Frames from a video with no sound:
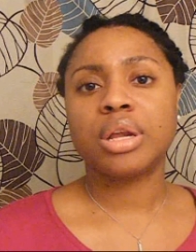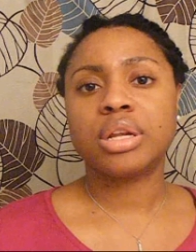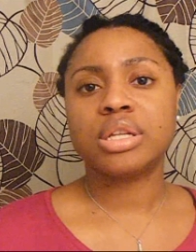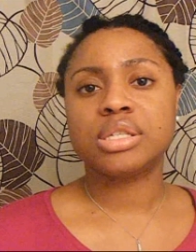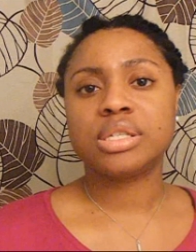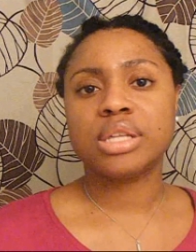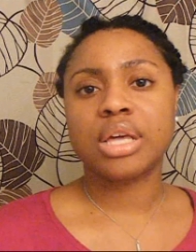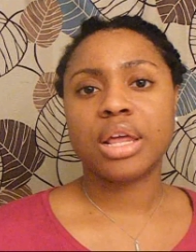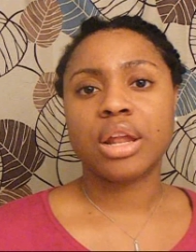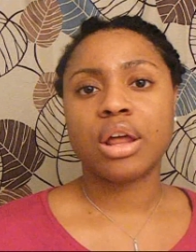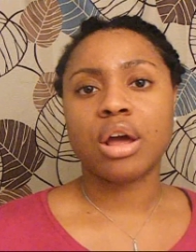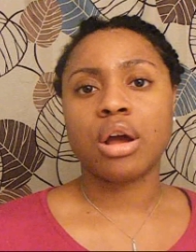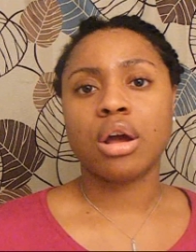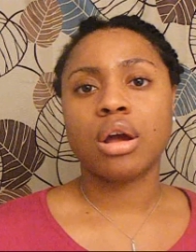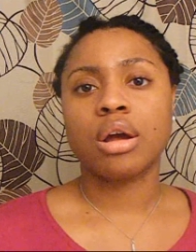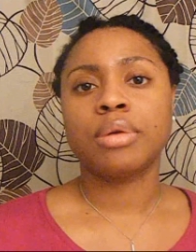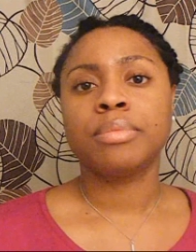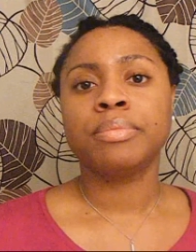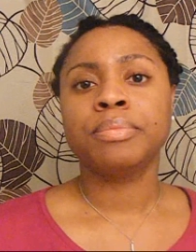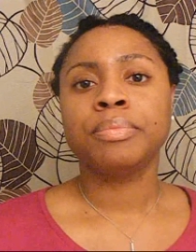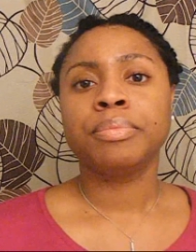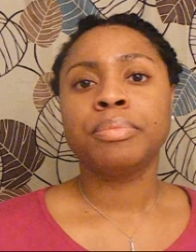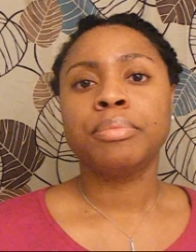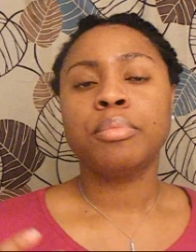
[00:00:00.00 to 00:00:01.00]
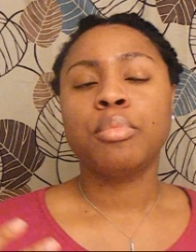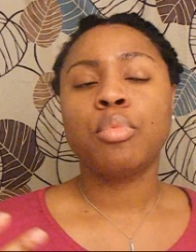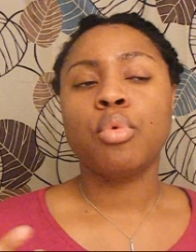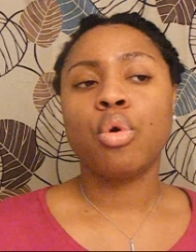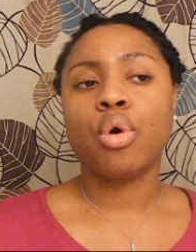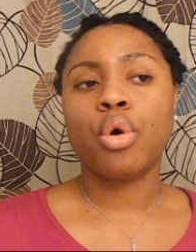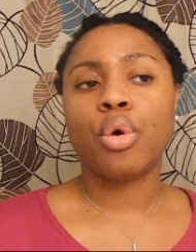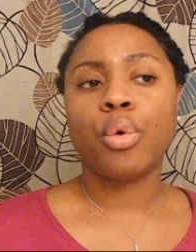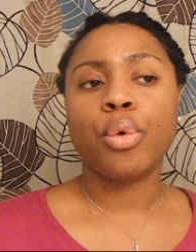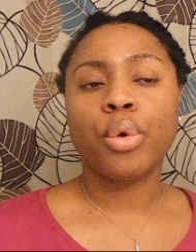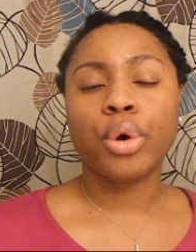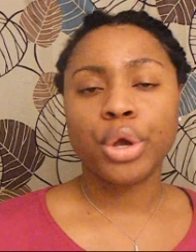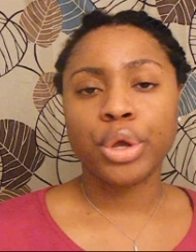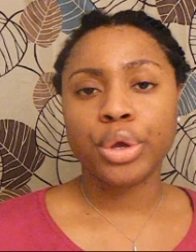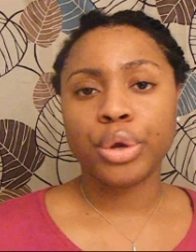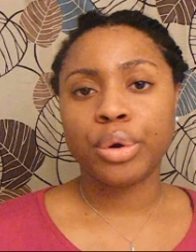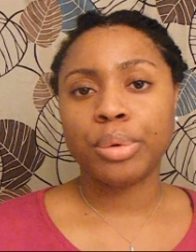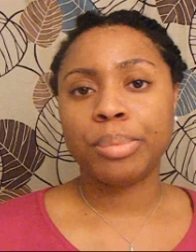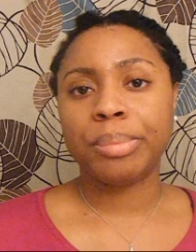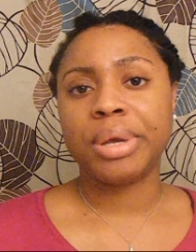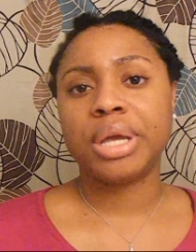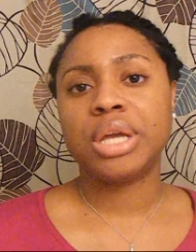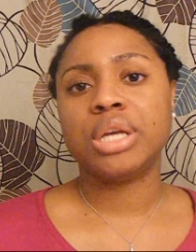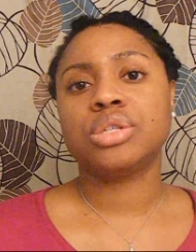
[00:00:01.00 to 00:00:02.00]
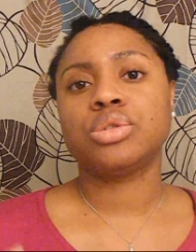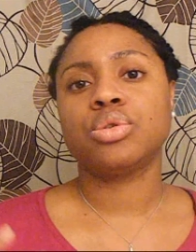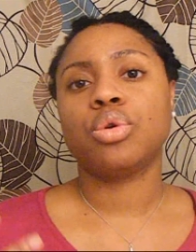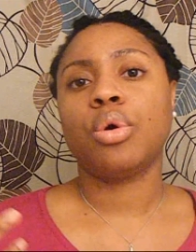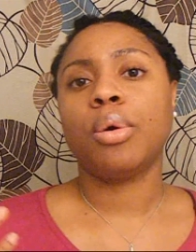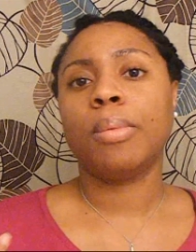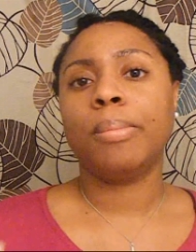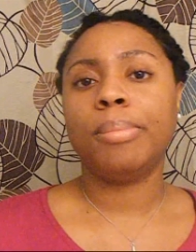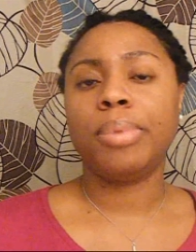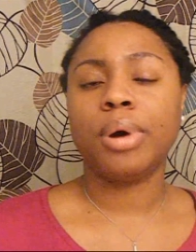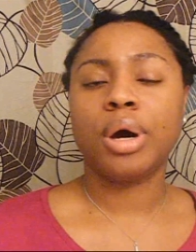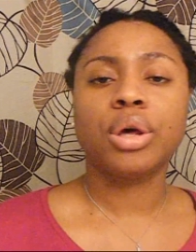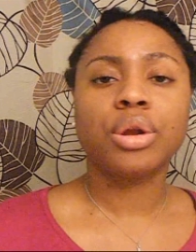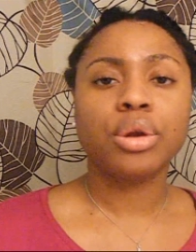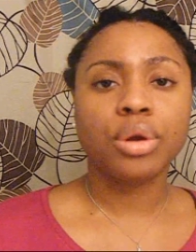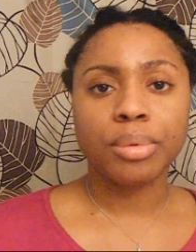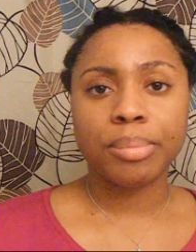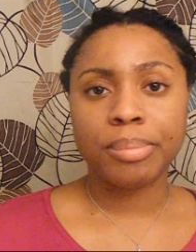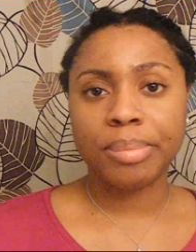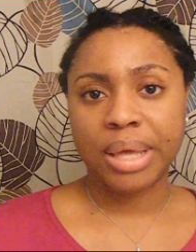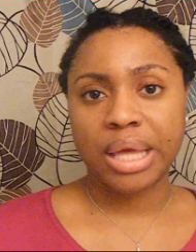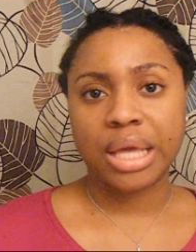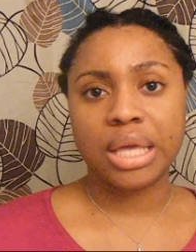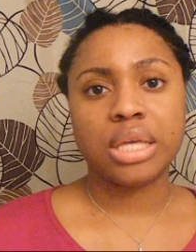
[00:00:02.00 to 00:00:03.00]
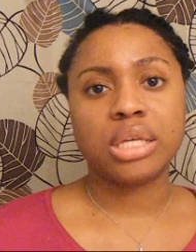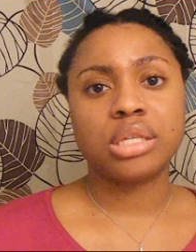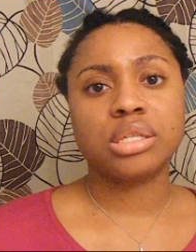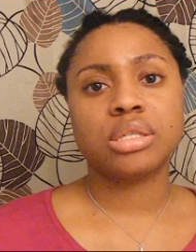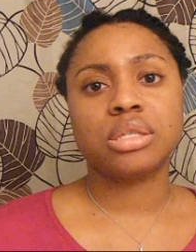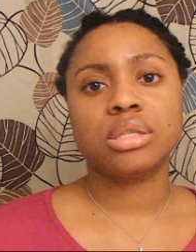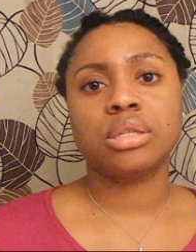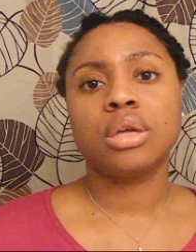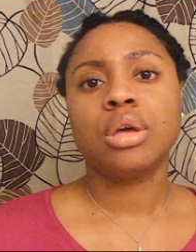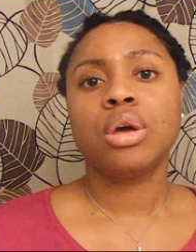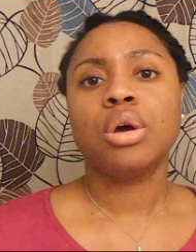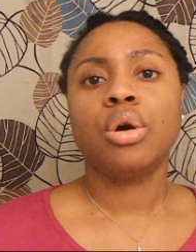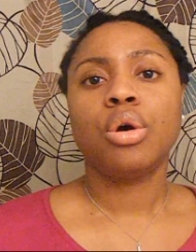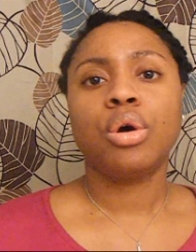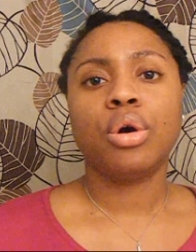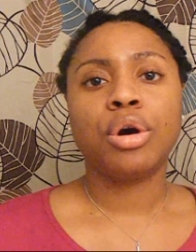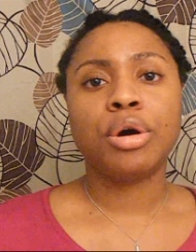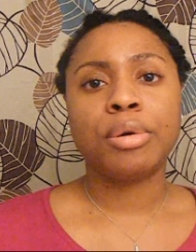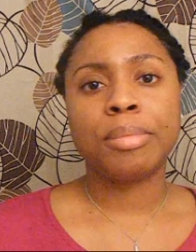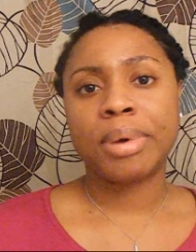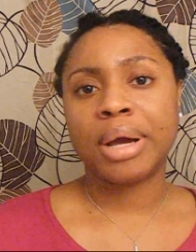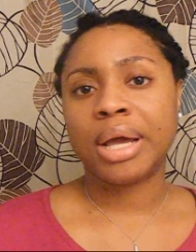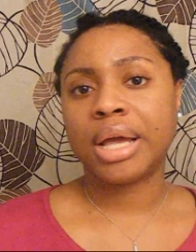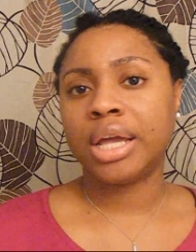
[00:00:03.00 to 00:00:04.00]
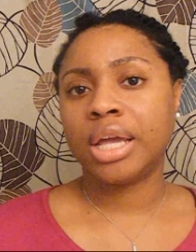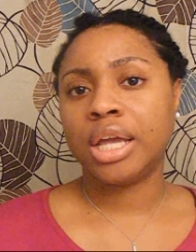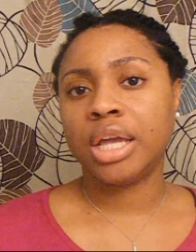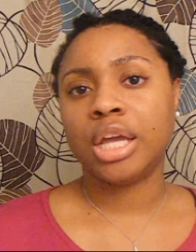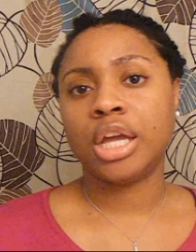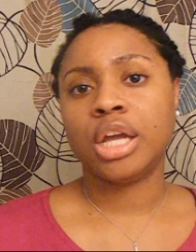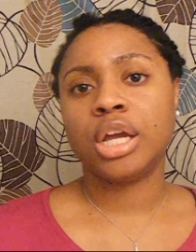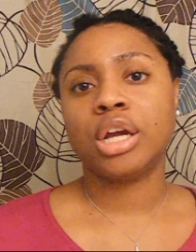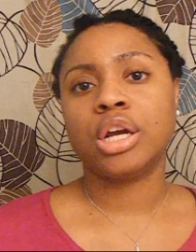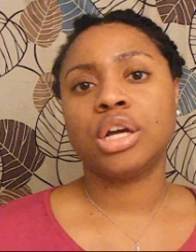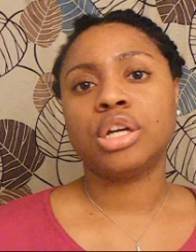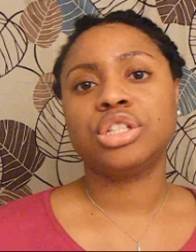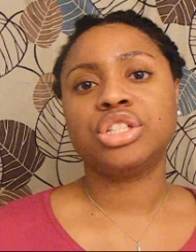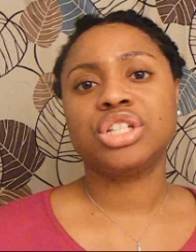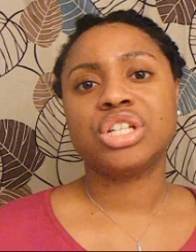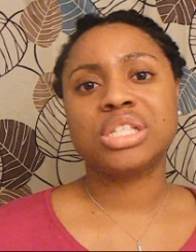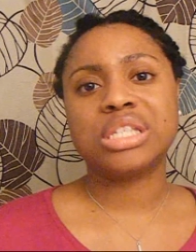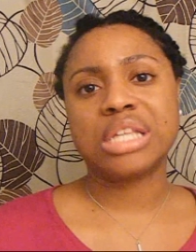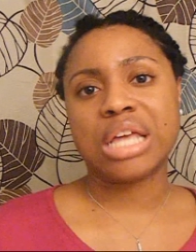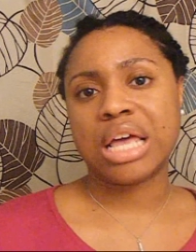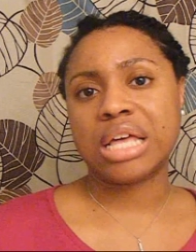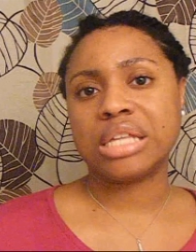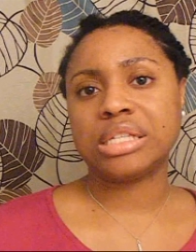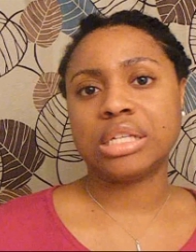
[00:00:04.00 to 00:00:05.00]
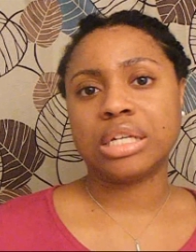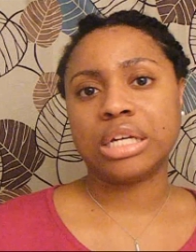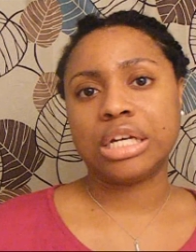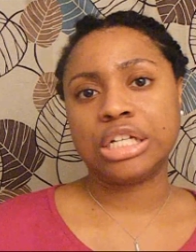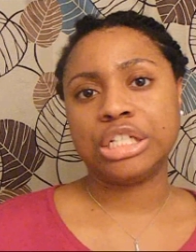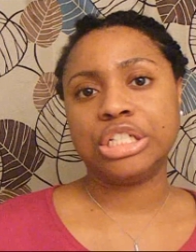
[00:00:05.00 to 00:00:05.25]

products that are more oil based or butter based on my hair just as